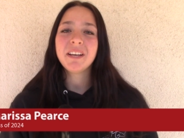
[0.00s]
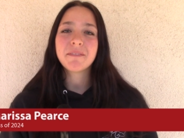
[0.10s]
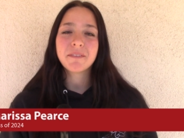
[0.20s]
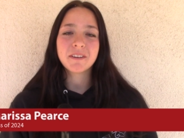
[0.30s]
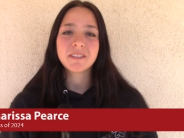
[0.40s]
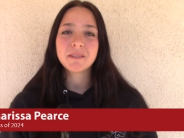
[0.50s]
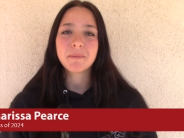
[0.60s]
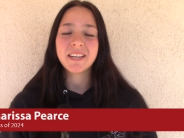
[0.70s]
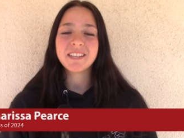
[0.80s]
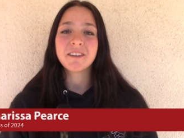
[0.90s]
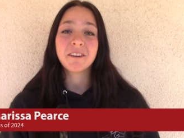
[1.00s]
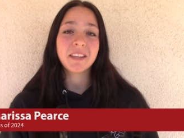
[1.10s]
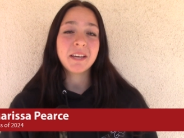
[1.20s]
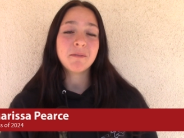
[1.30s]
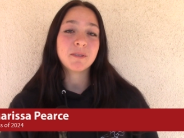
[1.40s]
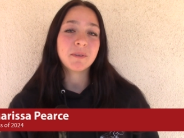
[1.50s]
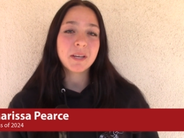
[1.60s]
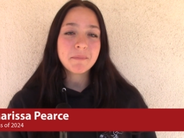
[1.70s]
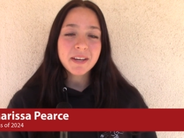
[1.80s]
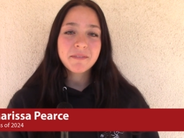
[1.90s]
first place in our league was really
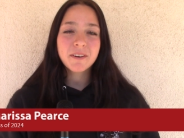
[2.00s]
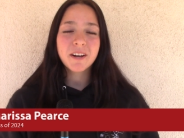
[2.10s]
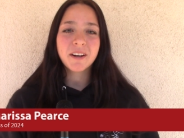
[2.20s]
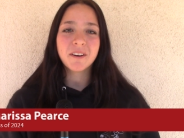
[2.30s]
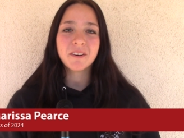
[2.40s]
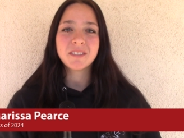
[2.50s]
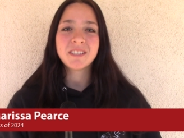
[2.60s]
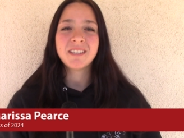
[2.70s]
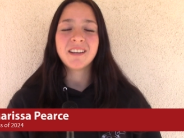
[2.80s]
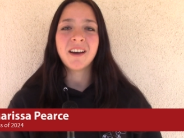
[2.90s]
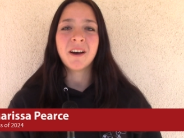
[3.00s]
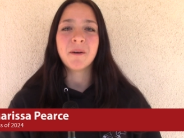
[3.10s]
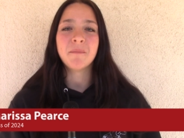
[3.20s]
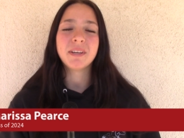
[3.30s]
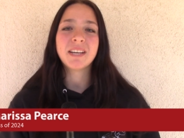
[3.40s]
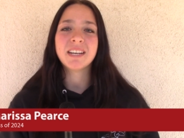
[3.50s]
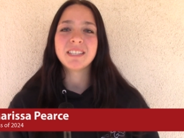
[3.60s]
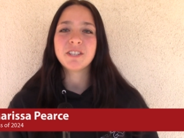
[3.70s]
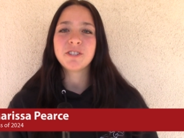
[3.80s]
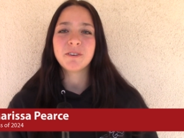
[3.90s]
big for our girls um,
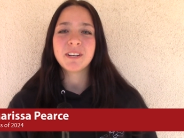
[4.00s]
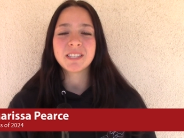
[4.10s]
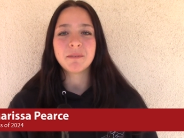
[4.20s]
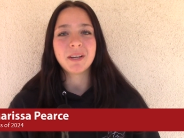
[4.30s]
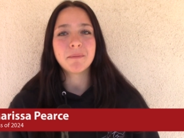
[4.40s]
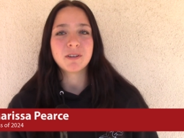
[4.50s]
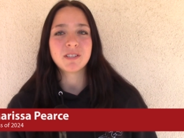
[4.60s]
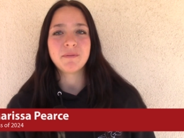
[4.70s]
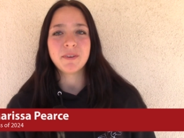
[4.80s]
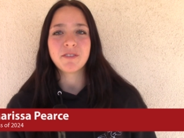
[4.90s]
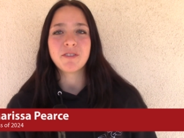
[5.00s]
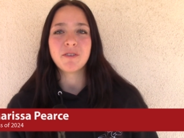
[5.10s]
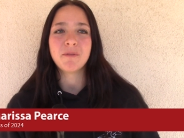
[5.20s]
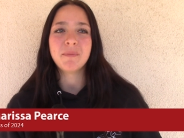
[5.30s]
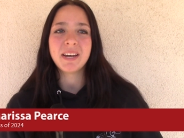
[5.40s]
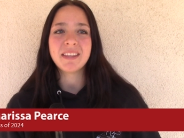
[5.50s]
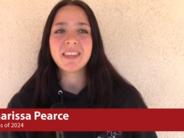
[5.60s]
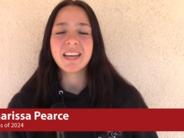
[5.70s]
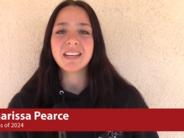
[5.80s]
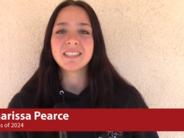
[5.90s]
because it showed us that we can persevere through many
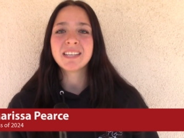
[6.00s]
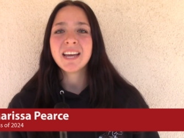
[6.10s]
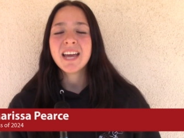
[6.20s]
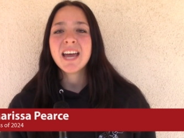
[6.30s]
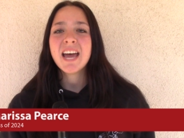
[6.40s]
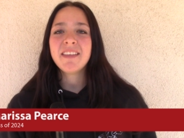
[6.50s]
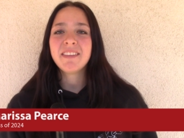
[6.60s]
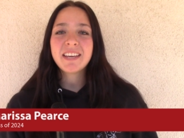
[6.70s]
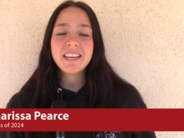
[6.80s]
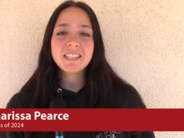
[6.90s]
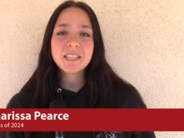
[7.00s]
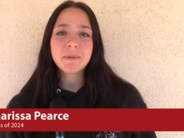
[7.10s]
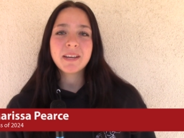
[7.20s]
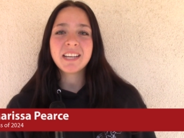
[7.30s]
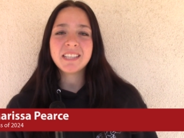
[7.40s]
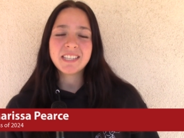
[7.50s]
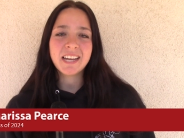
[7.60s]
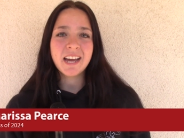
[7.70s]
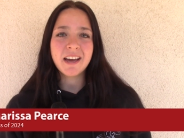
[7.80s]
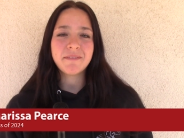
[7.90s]
things. And the keys to playing in
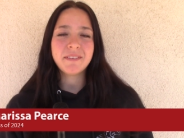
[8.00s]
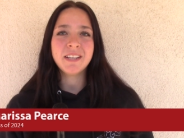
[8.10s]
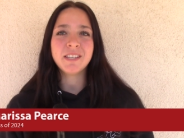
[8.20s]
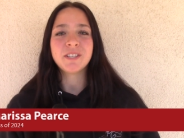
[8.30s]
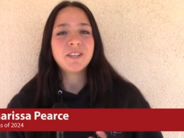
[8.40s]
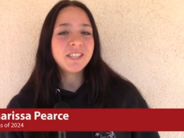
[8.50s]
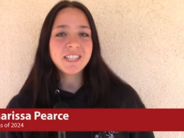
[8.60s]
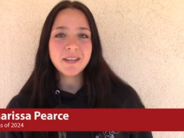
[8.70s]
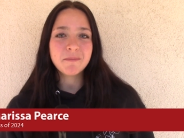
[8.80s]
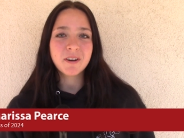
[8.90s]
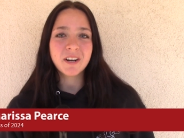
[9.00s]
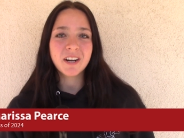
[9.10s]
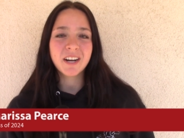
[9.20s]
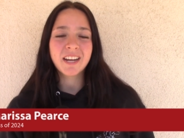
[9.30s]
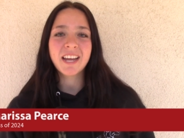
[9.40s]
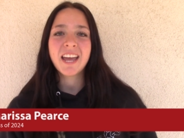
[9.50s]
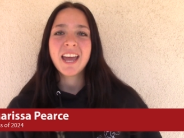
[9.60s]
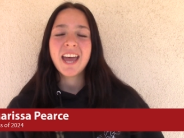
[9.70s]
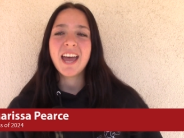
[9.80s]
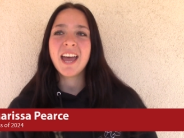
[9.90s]
CIF is good teamwork
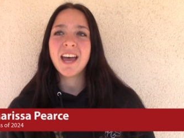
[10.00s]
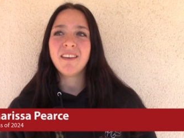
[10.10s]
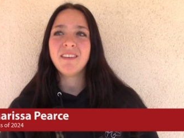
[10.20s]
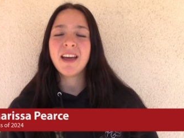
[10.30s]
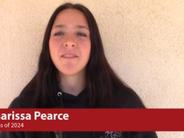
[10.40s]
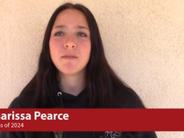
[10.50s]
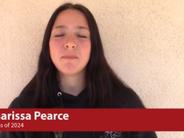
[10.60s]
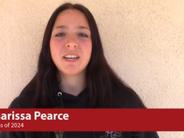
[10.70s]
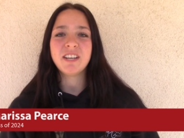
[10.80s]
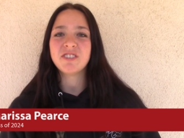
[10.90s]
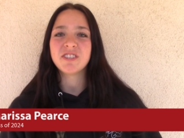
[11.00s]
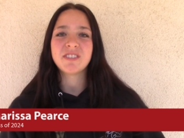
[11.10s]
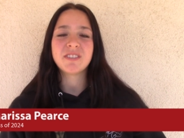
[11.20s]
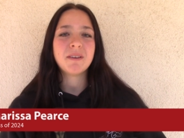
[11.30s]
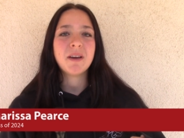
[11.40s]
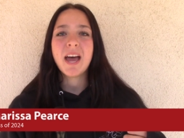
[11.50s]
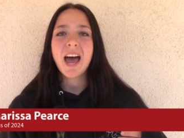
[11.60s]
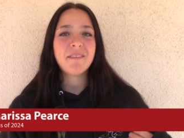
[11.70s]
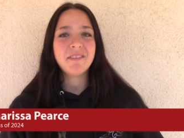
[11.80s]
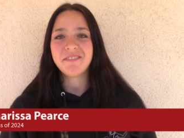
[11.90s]
and everybody just
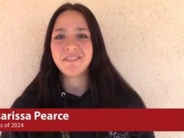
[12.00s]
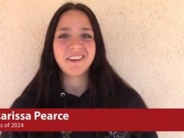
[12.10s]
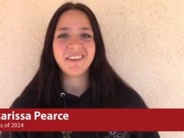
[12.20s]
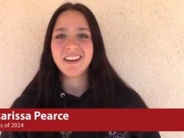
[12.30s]
having fun.